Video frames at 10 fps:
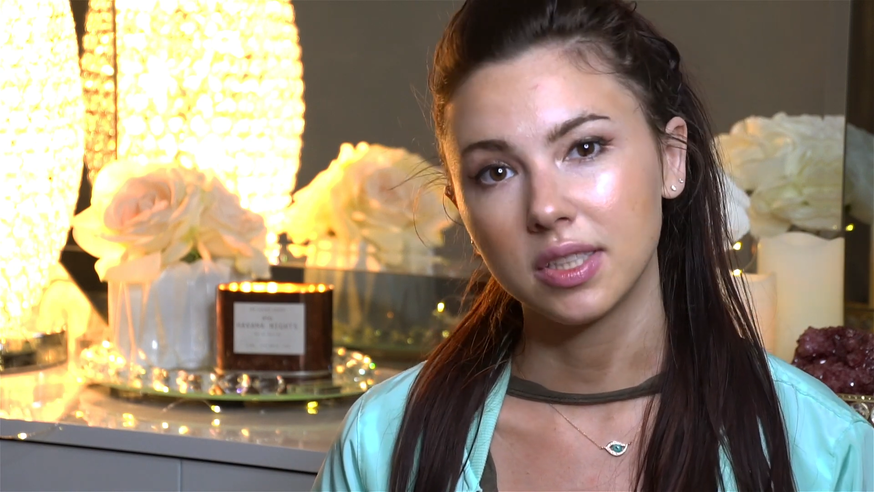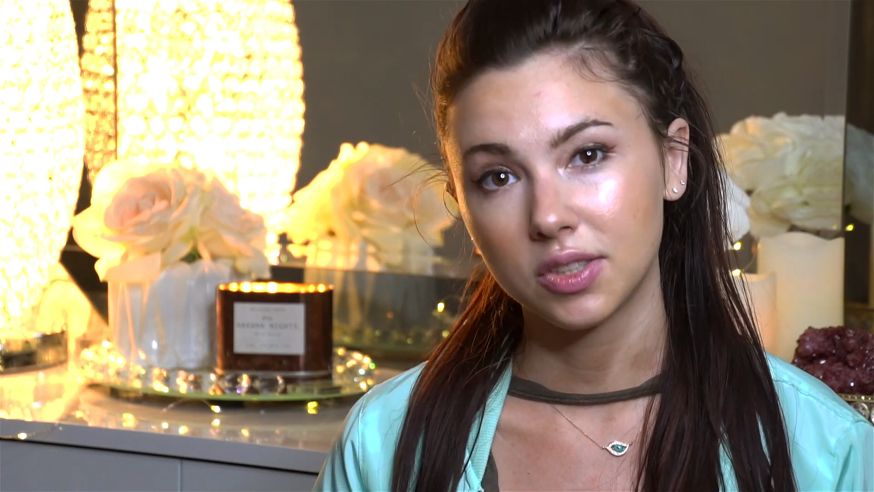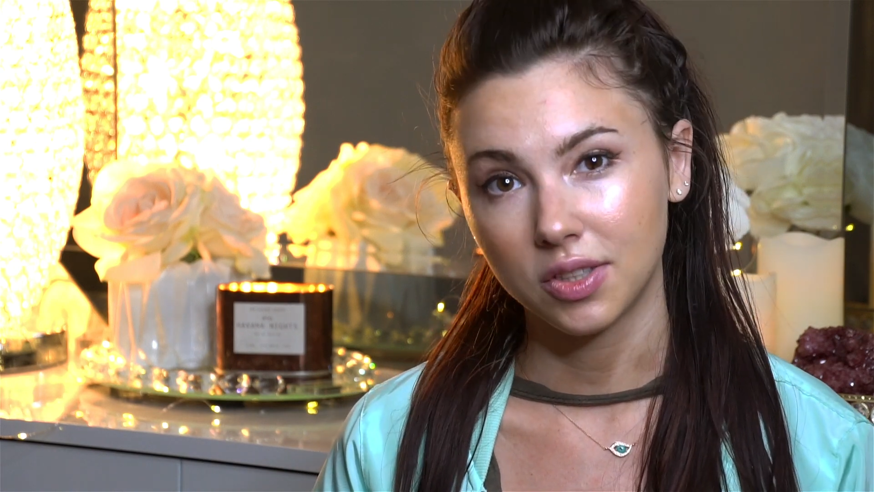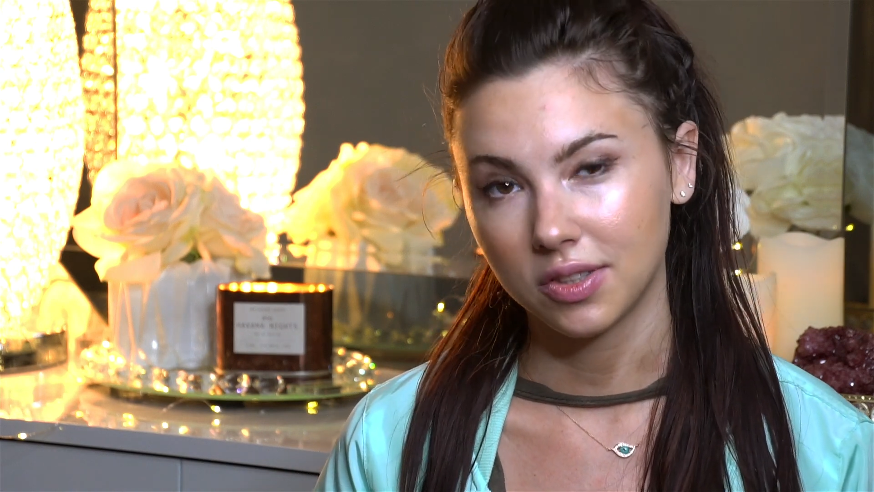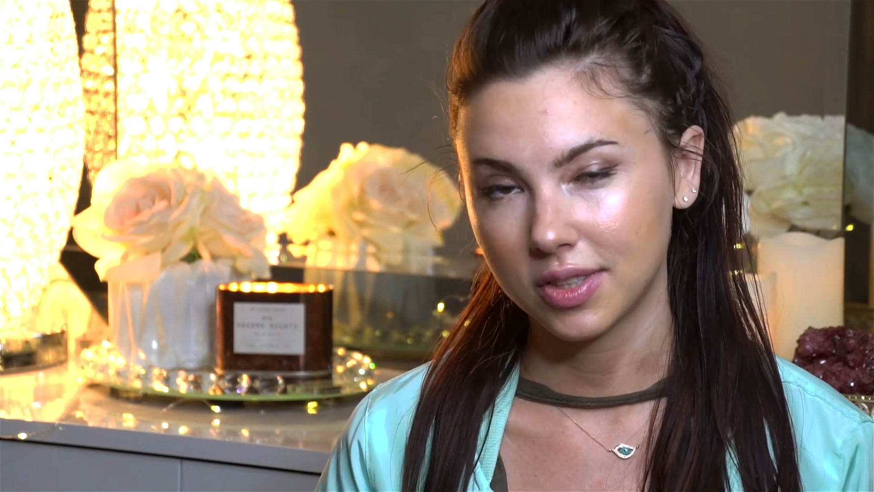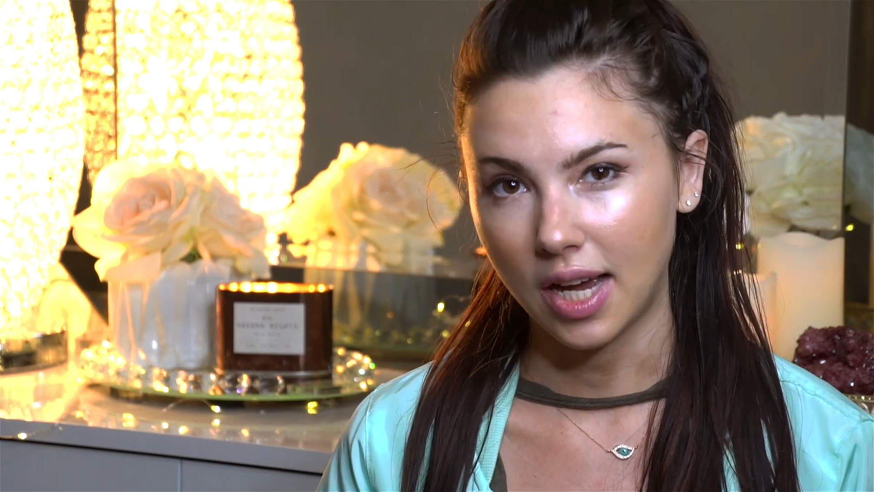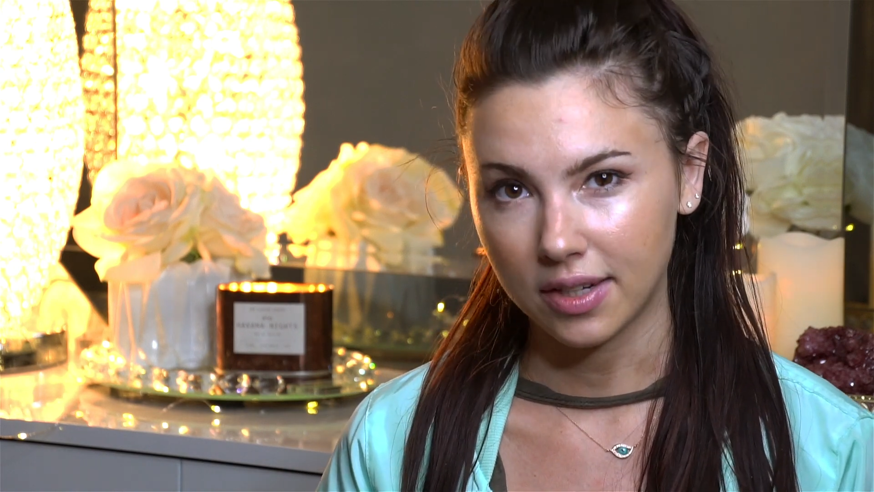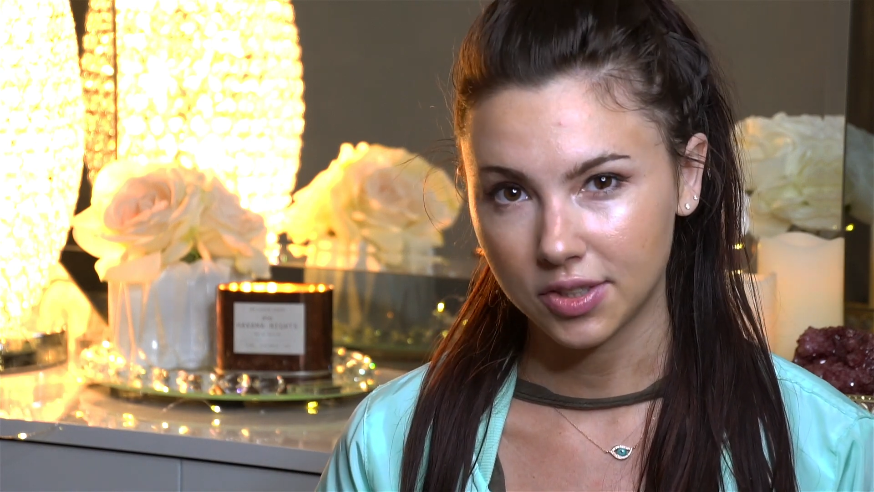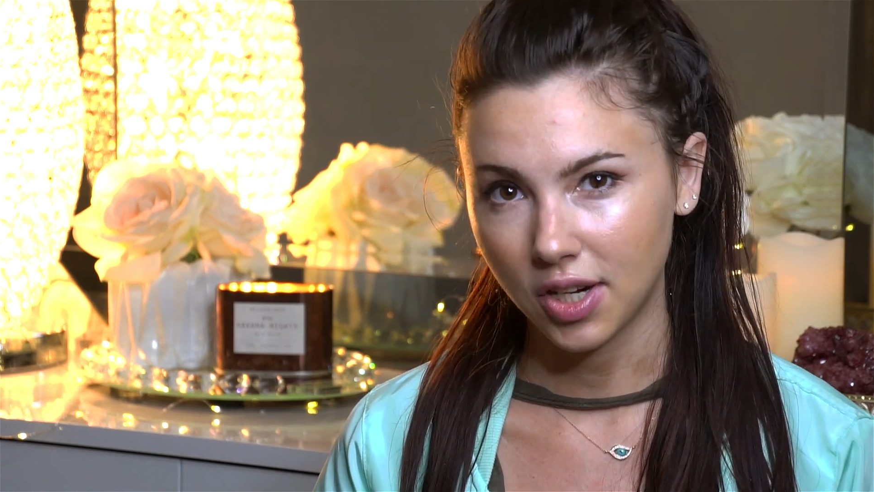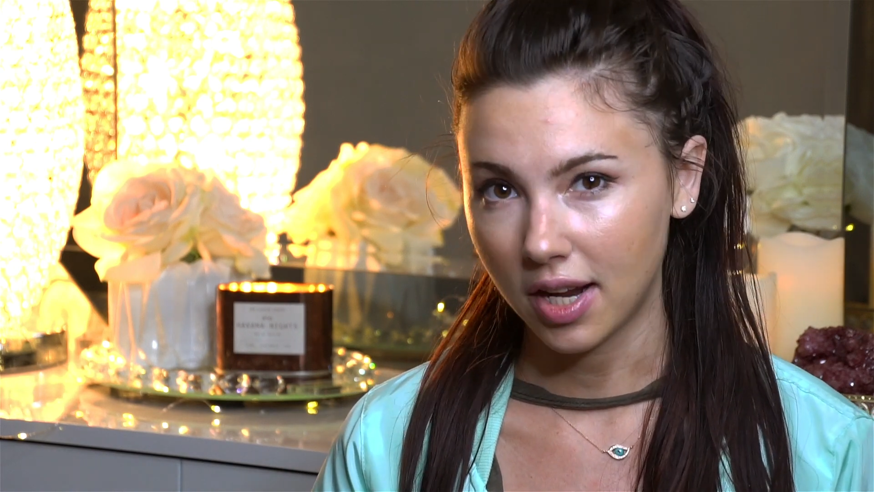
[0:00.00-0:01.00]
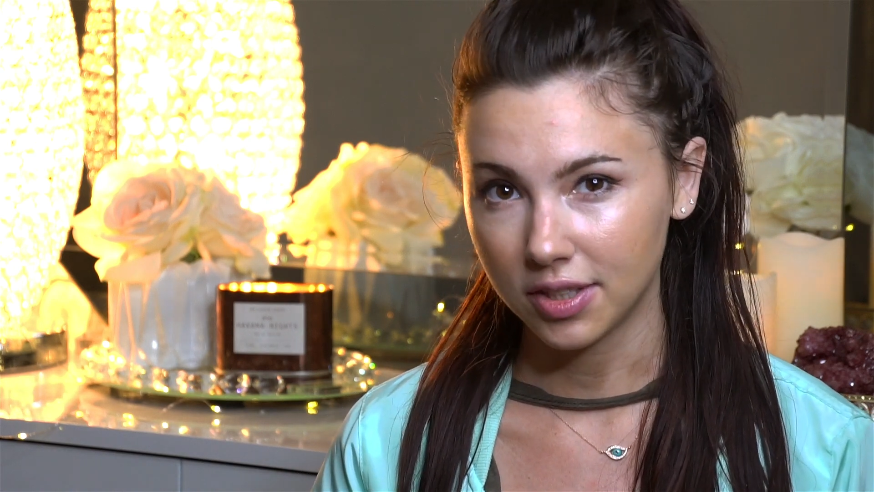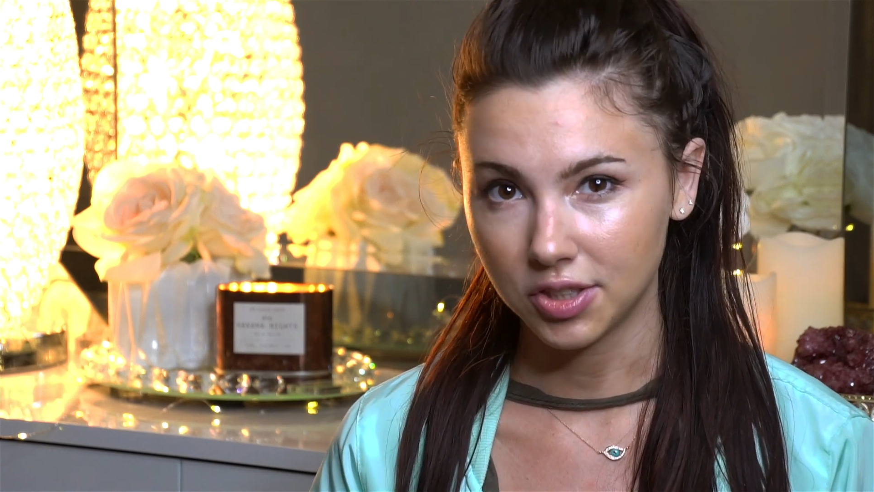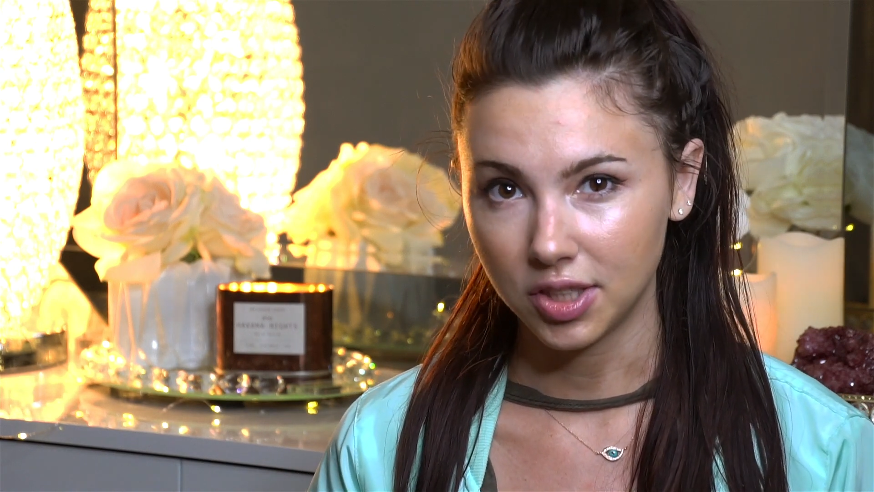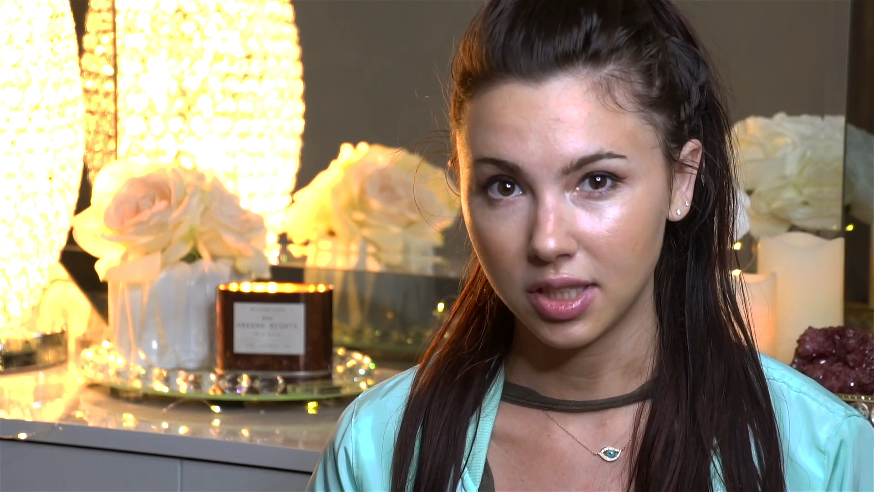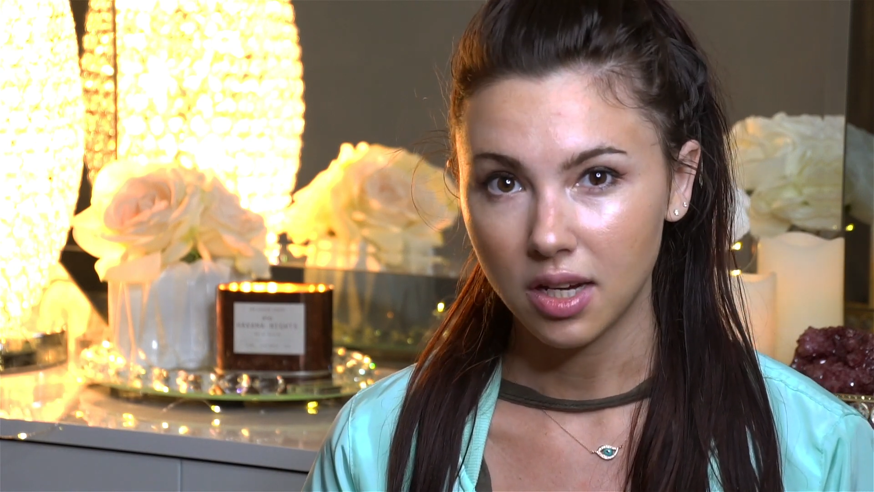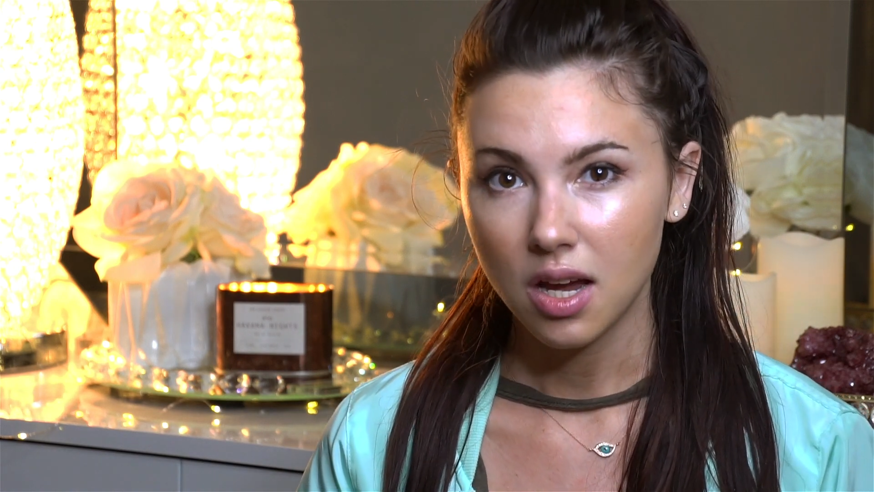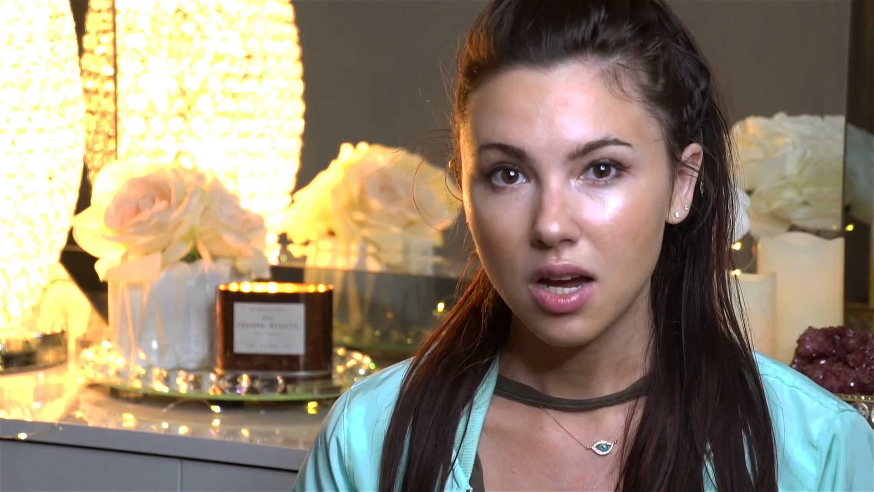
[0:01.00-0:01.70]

adrenals extra energy